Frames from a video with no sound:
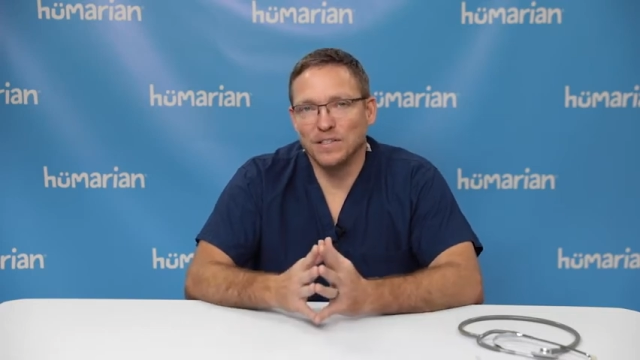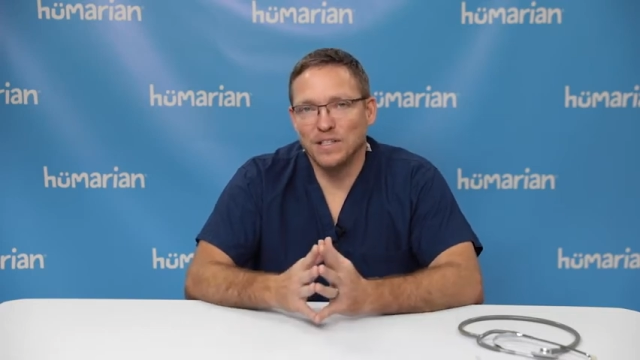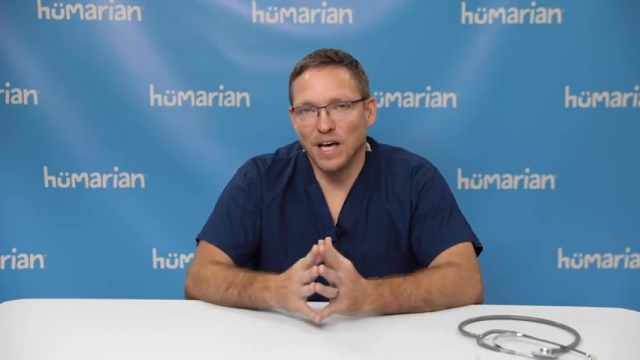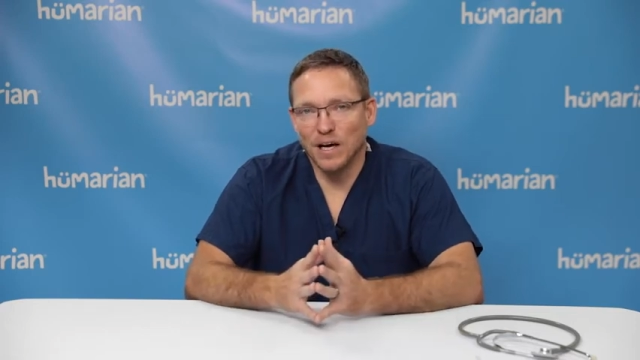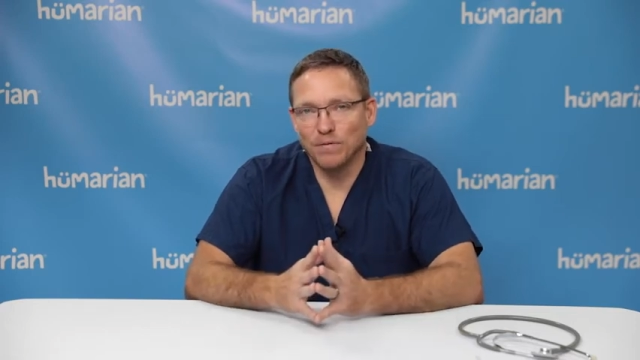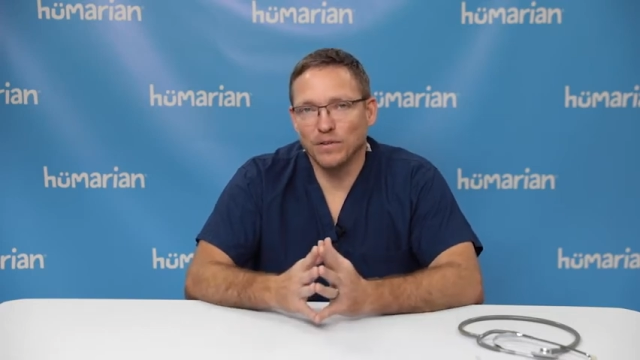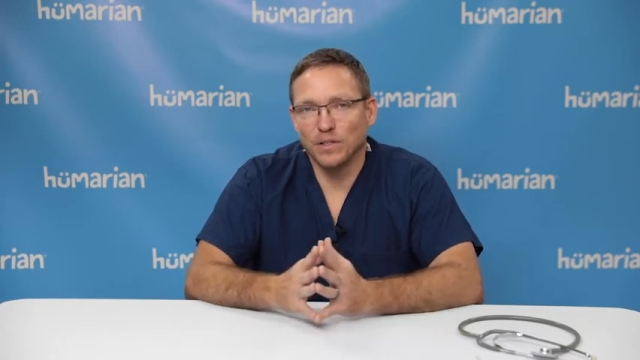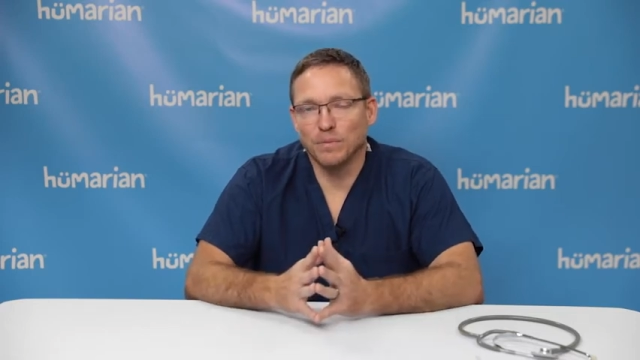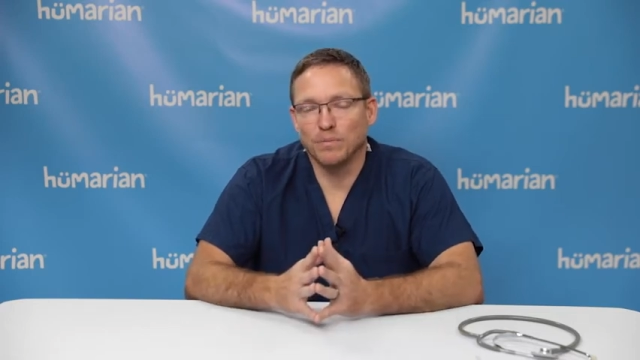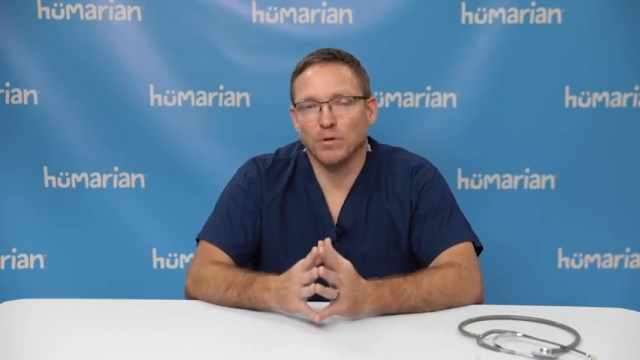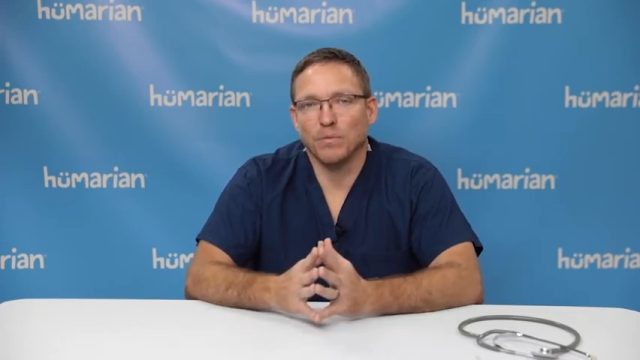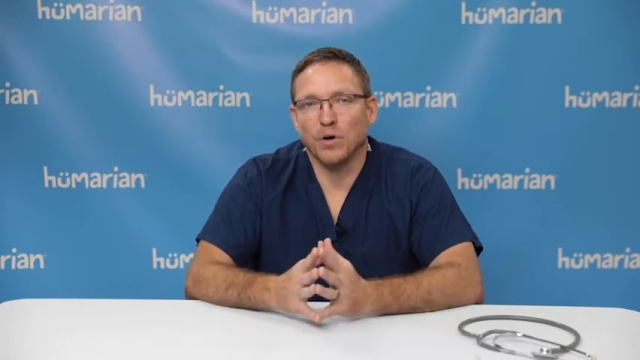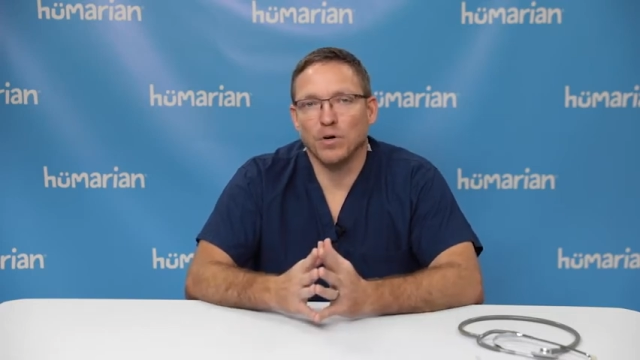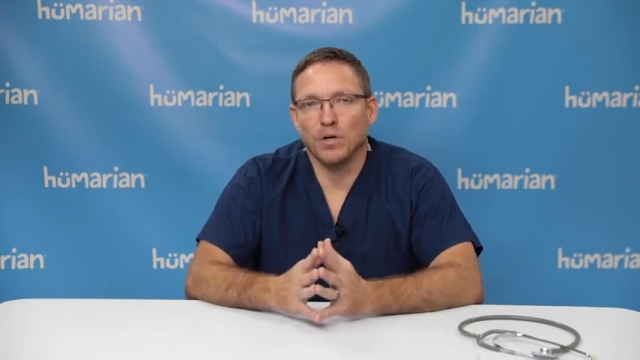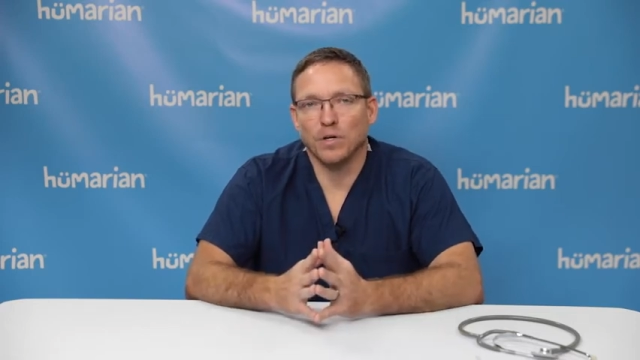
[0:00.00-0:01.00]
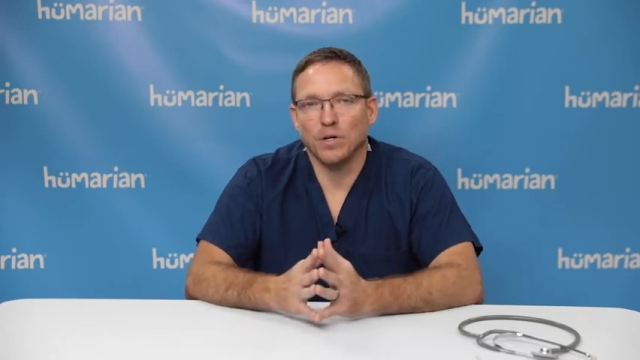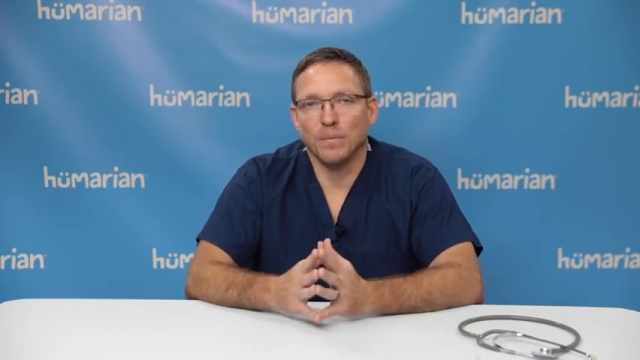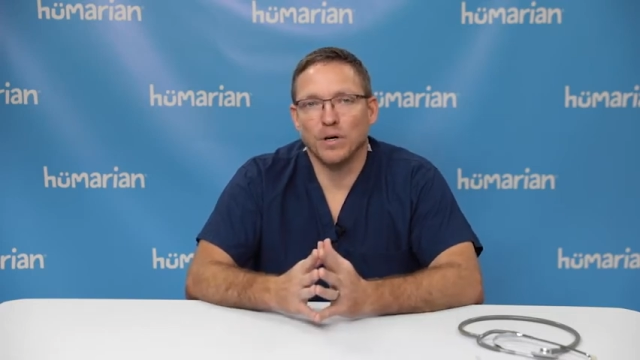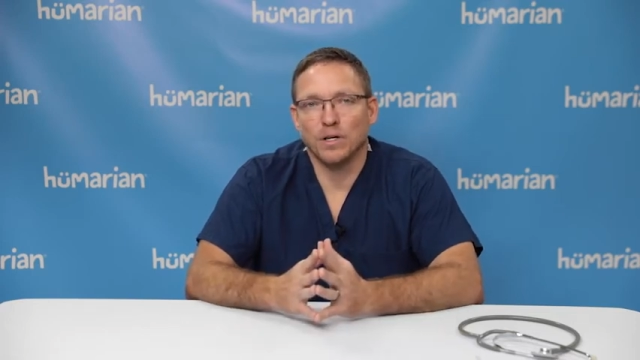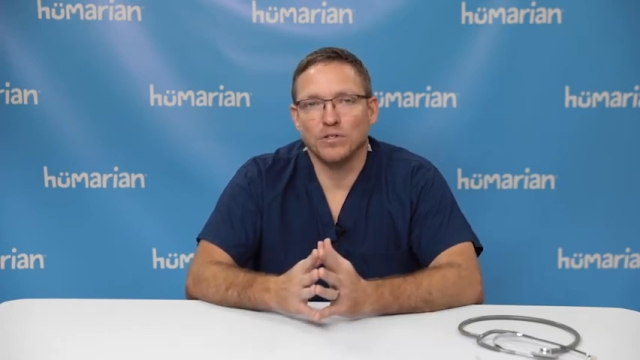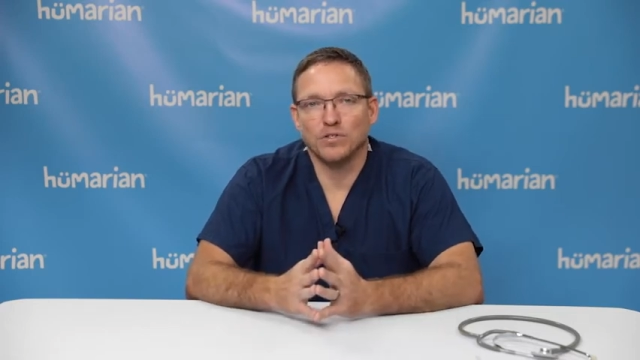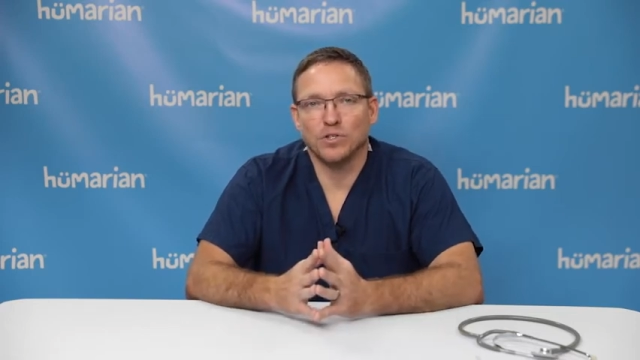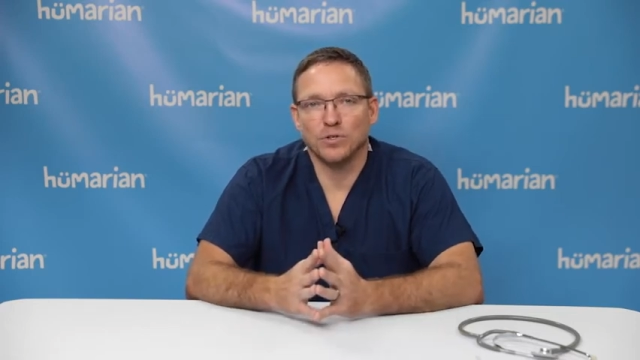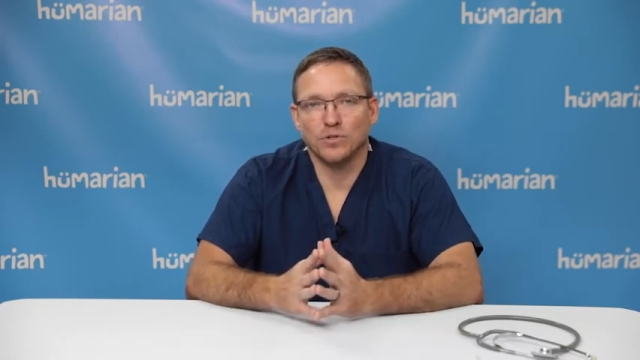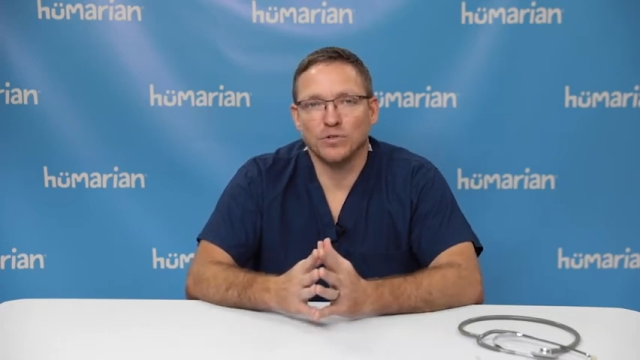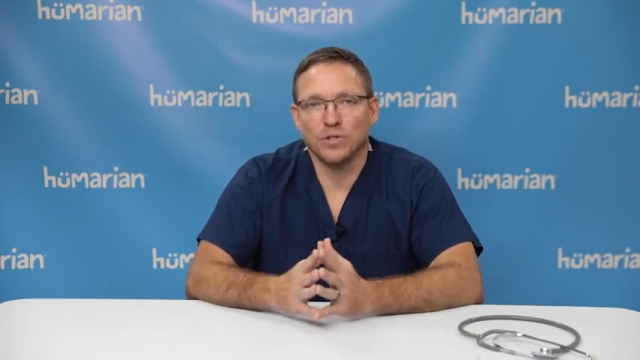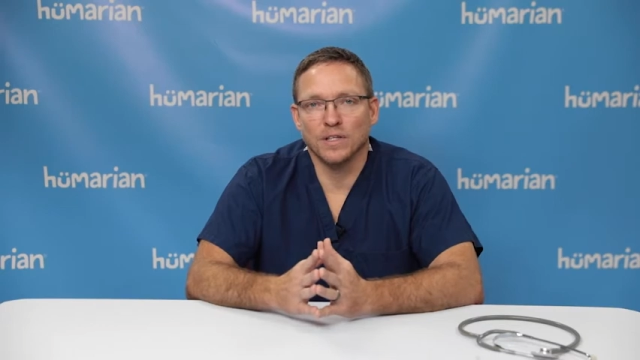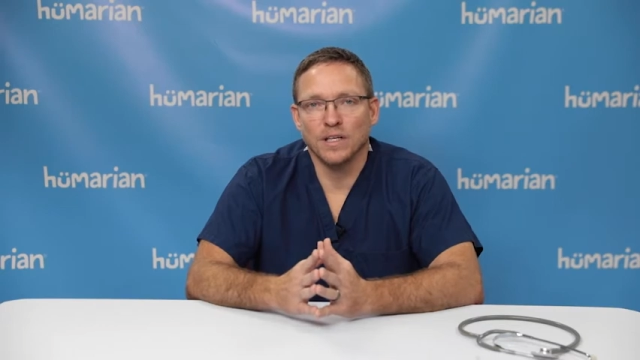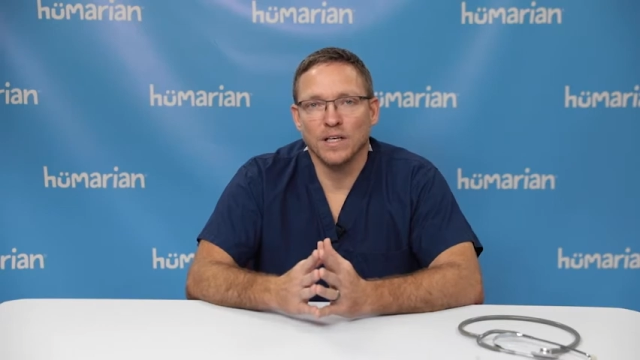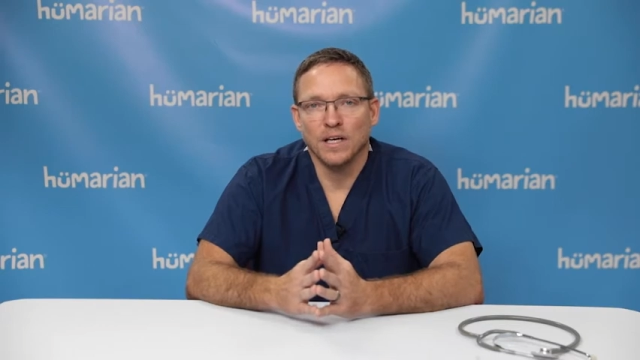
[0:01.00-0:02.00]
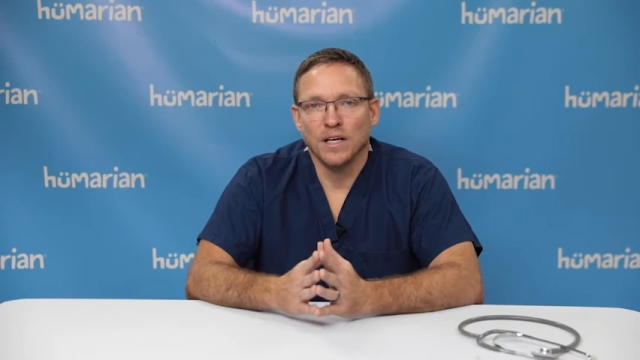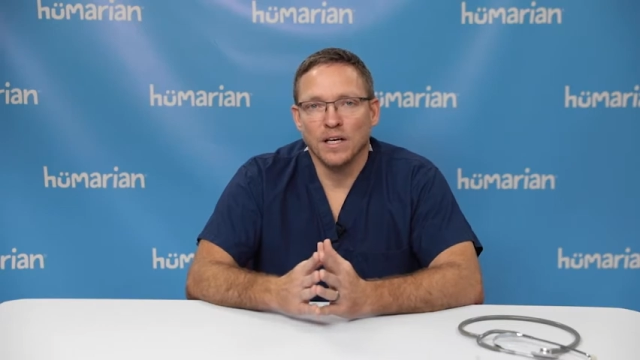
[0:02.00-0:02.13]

definitely promoted amongst children